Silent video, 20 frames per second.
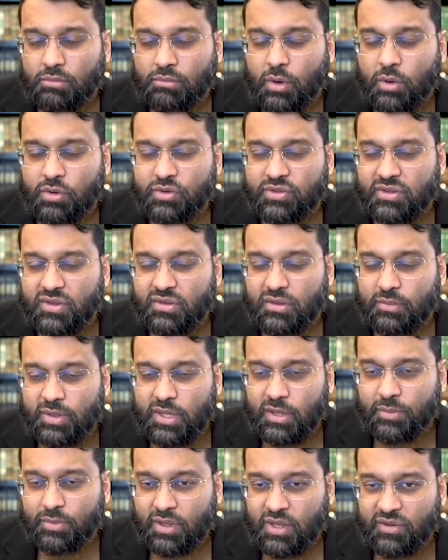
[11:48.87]
Most of the
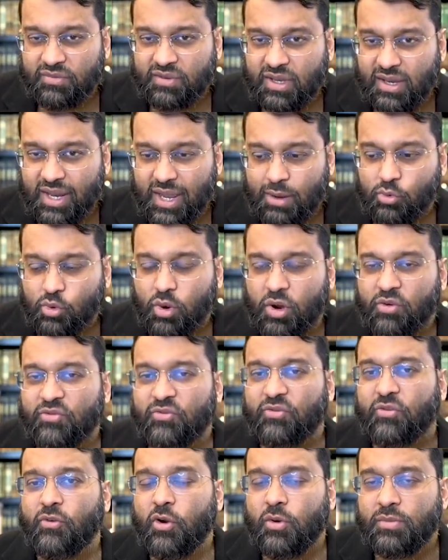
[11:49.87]
people of Kalam who
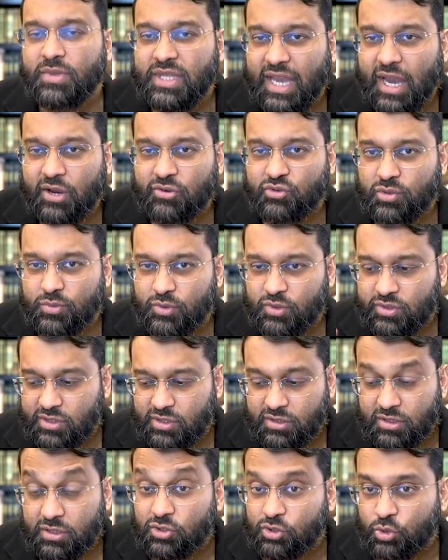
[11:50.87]
affirm the attributes,
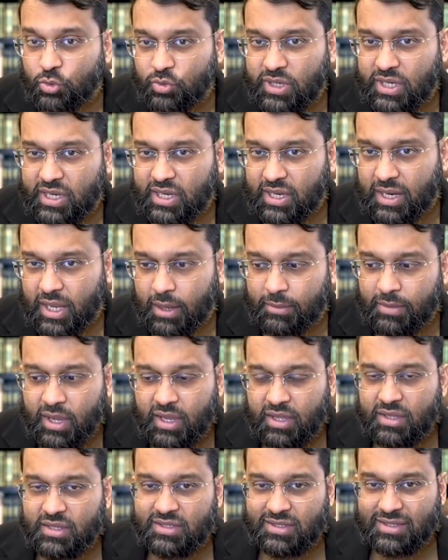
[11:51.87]
this is Sunni Kalam,
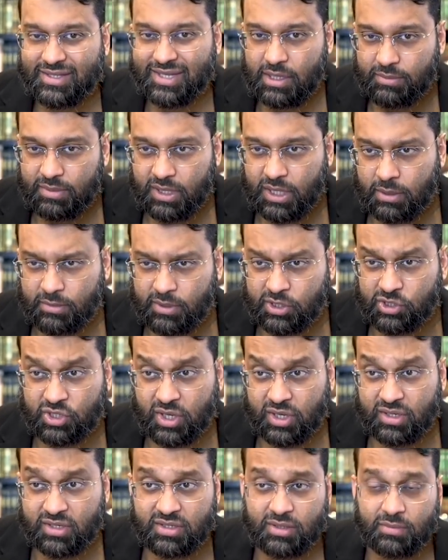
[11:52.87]
this is going to become
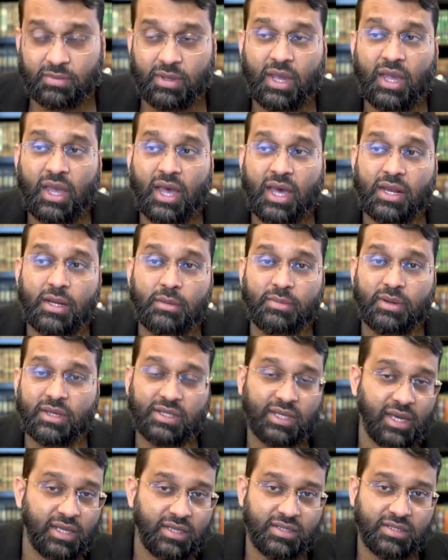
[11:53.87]
Ash'arism, and
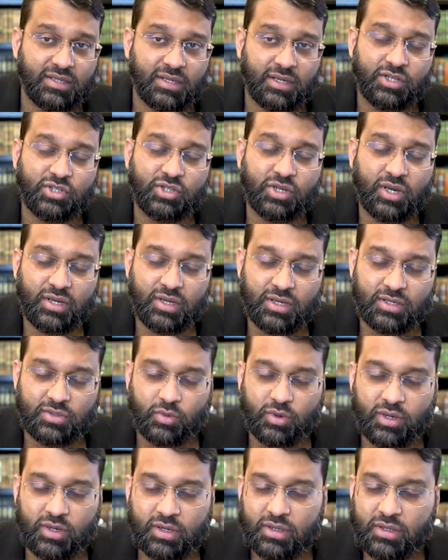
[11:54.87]
Al-Baghdadi is an Ash'ari, as
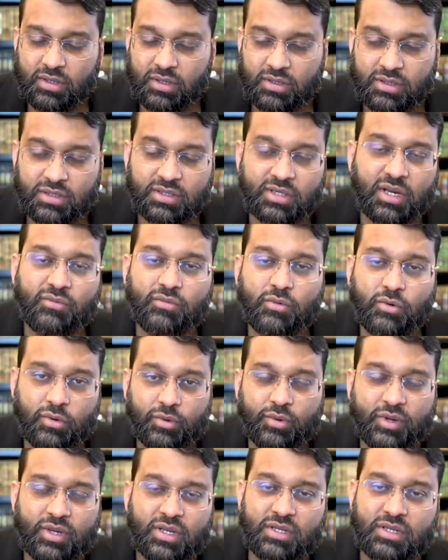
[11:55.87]
we're going to discover,
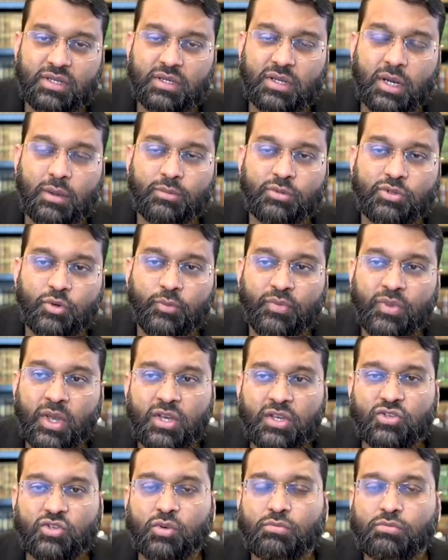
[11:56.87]
or we're going to come to.
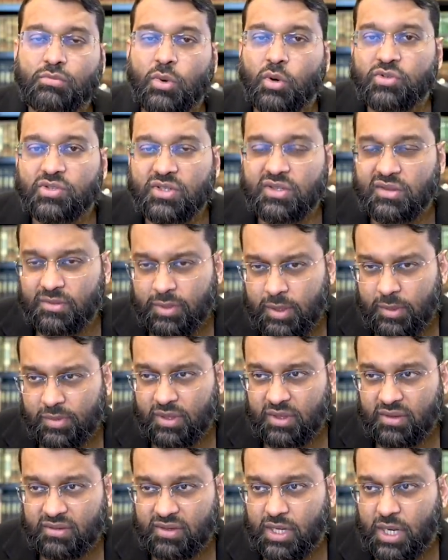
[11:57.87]
So most of the
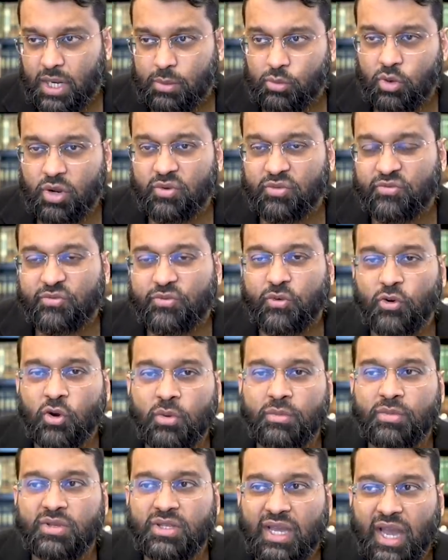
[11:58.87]
people of Kalam who
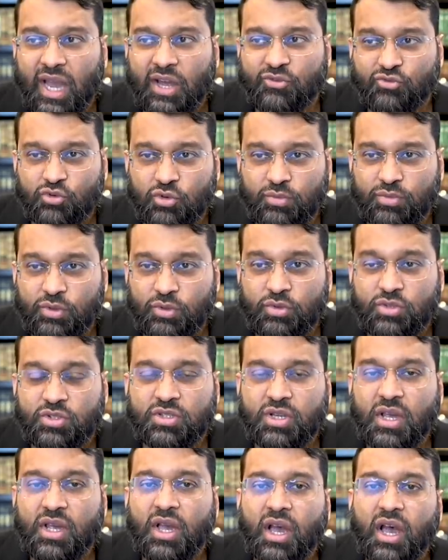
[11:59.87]
affirmed the
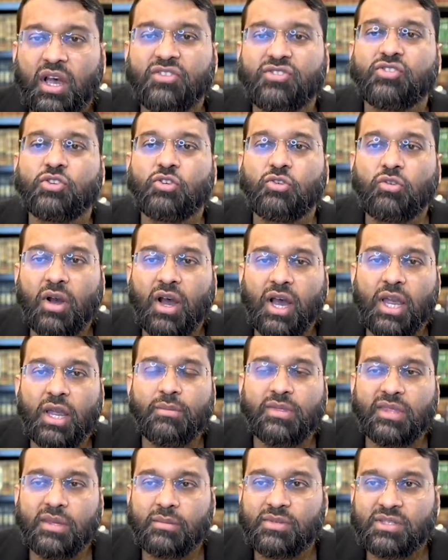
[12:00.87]
attributes
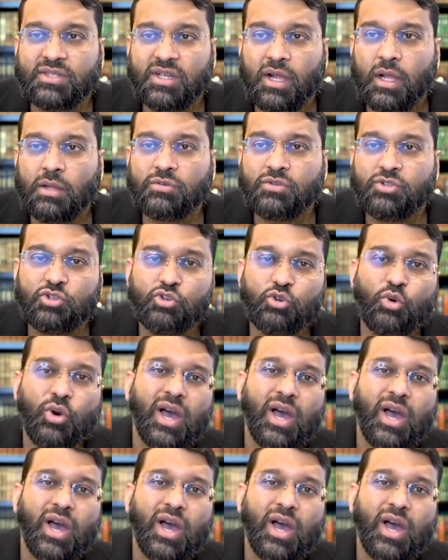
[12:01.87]
ascribe themselves to